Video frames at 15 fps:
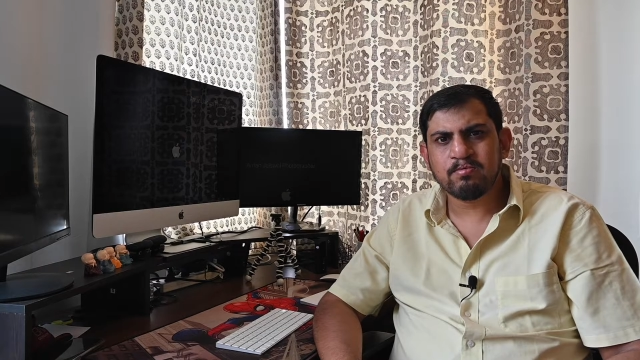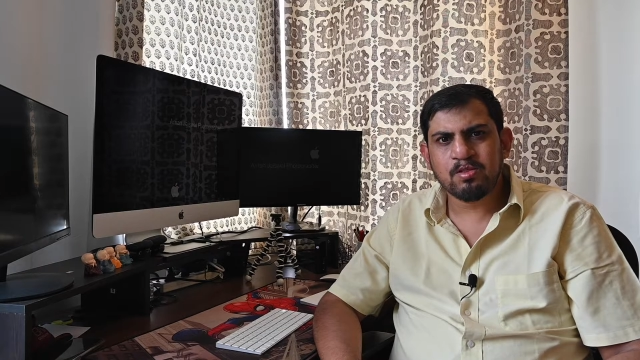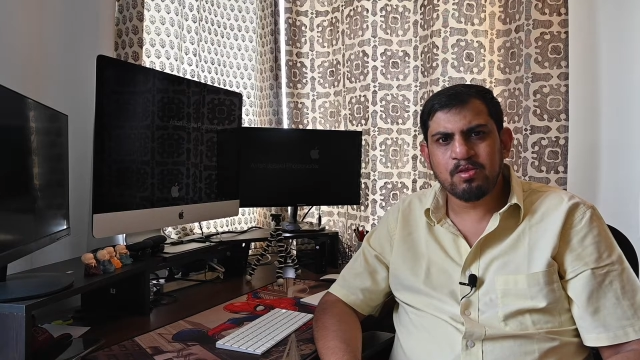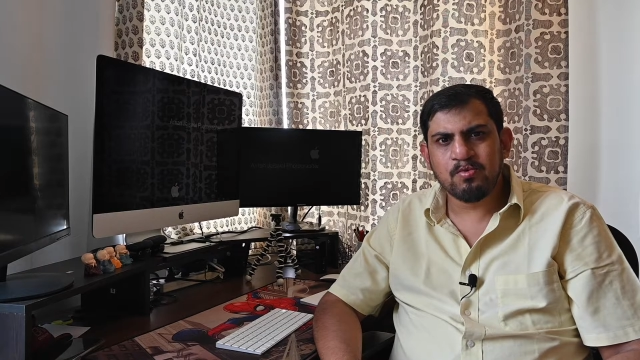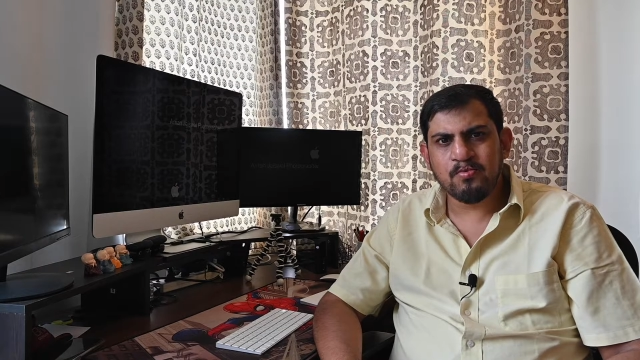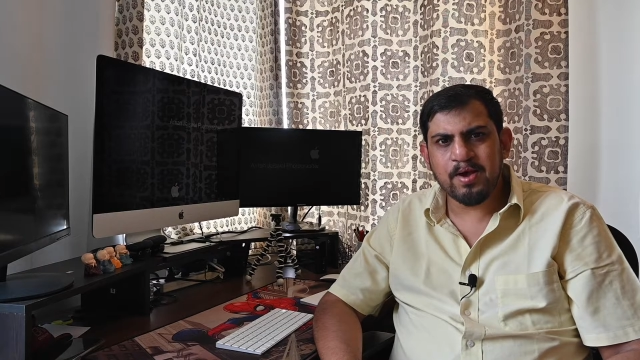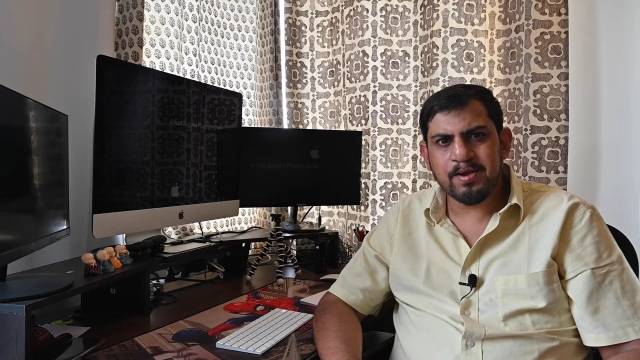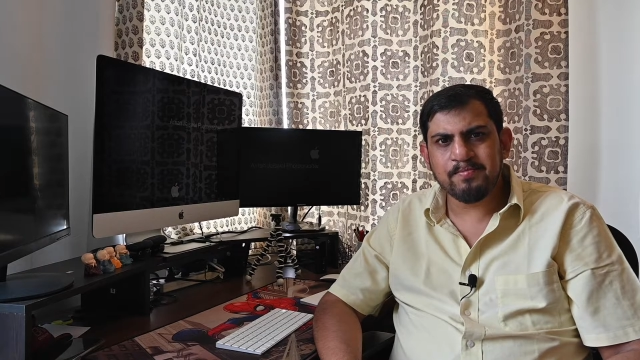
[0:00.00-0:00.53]
the
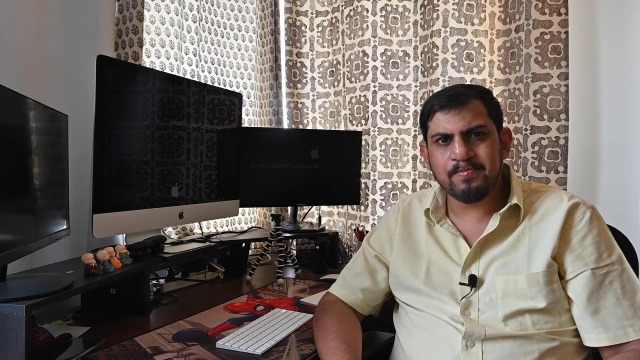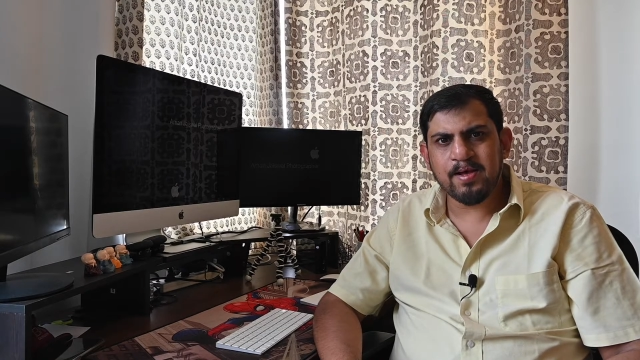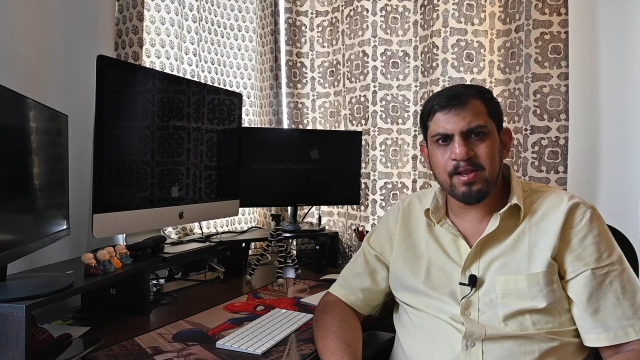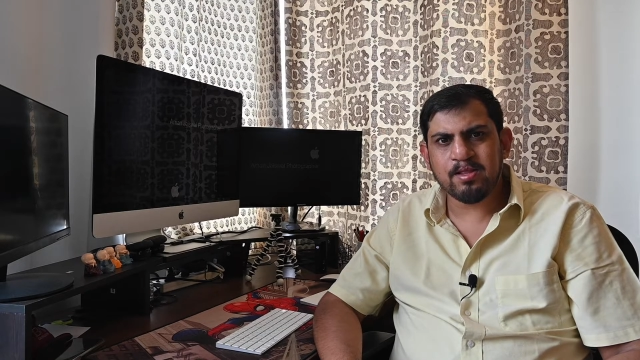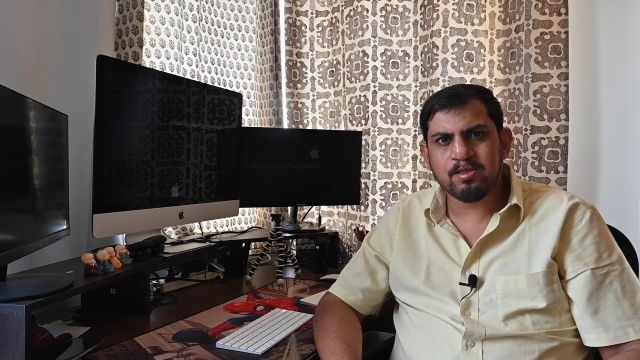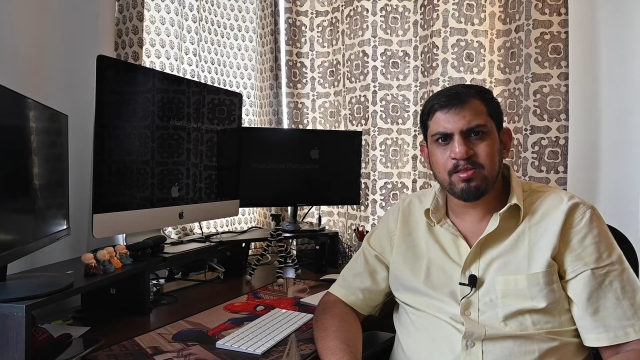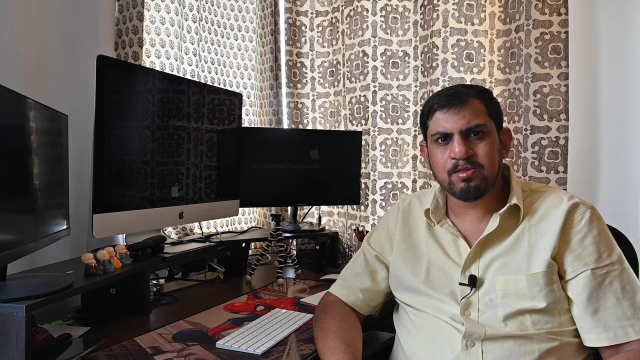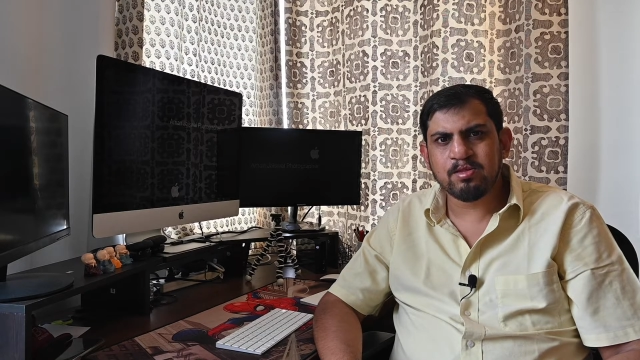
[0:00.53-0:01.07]
white
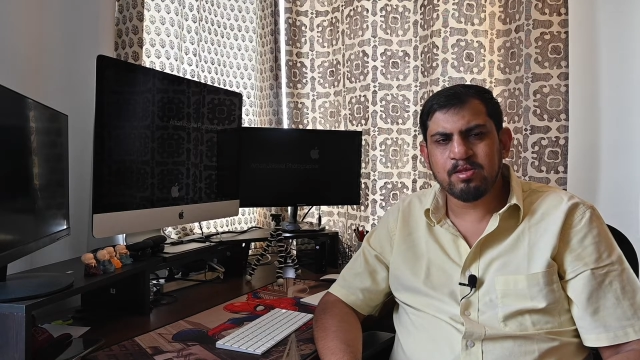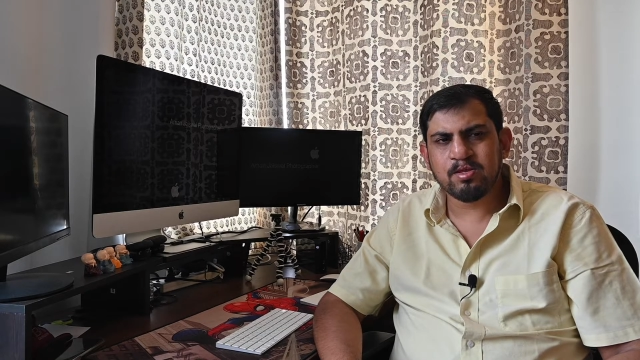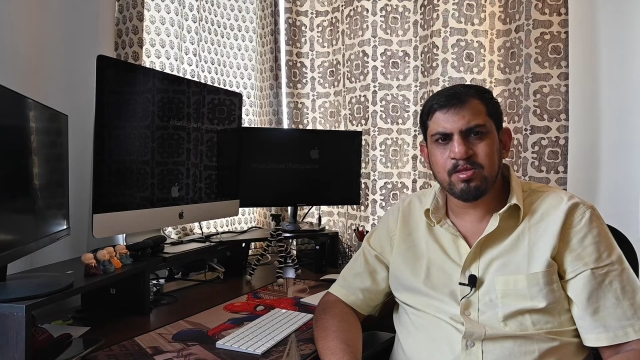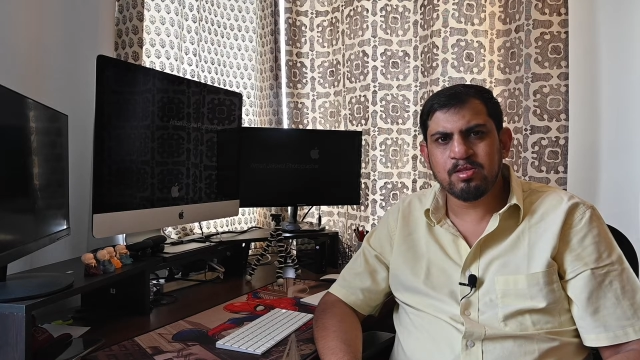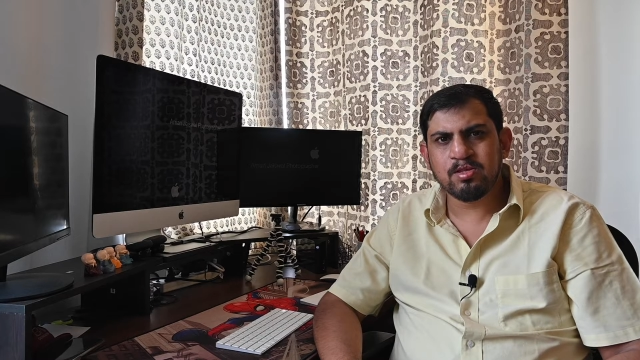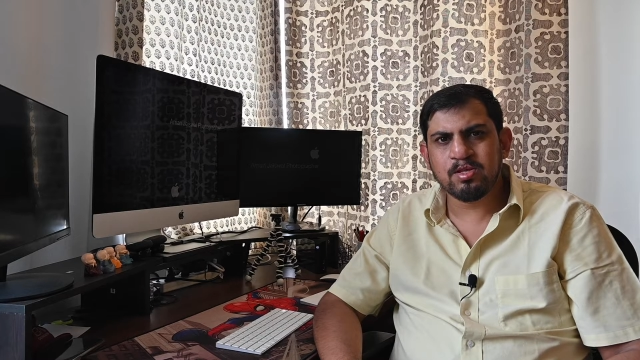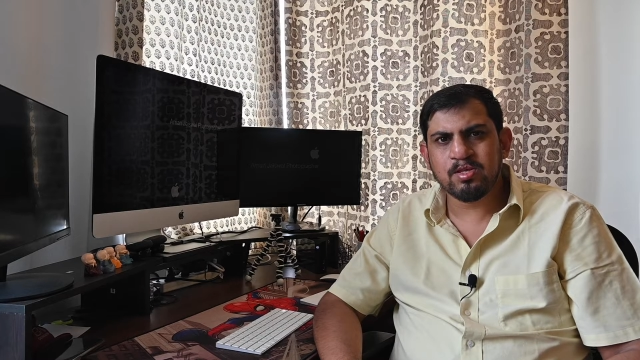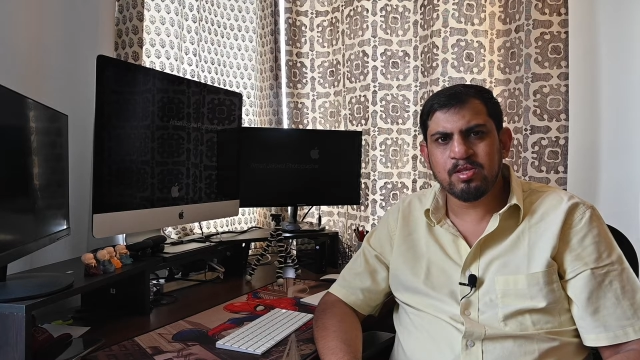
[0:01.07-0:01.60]
balance
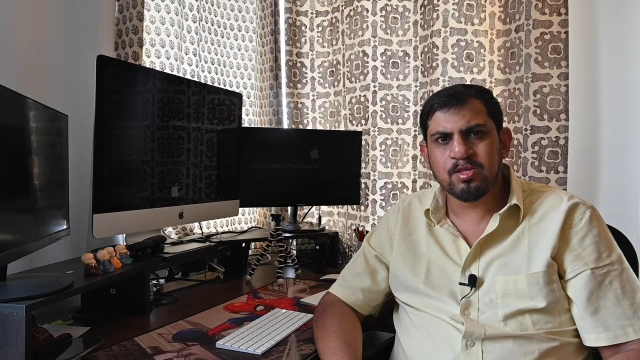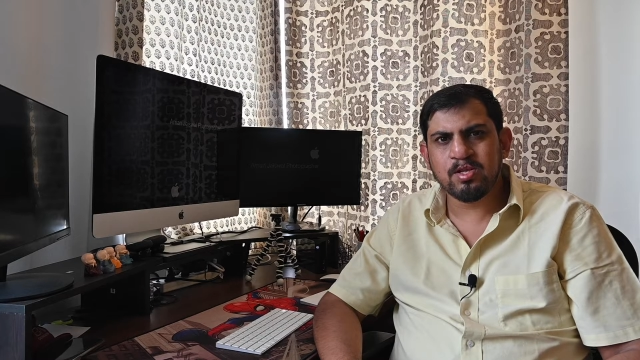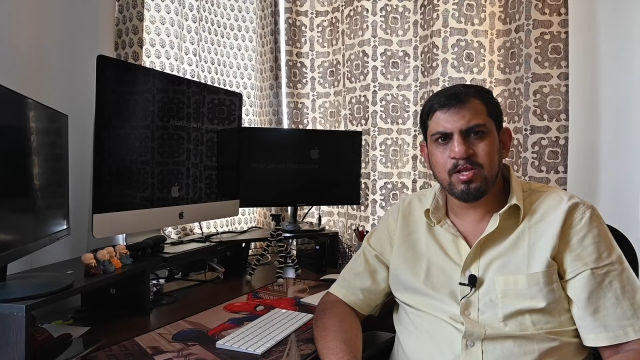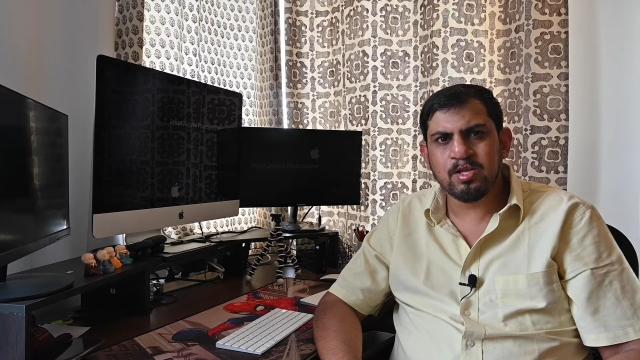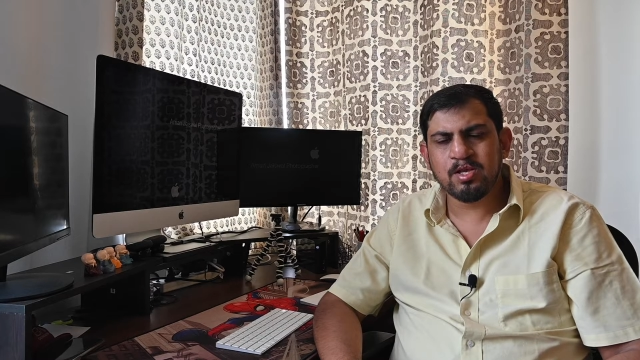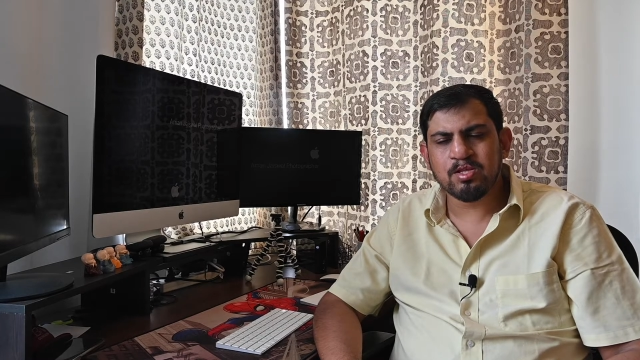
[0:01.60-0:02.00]
is easily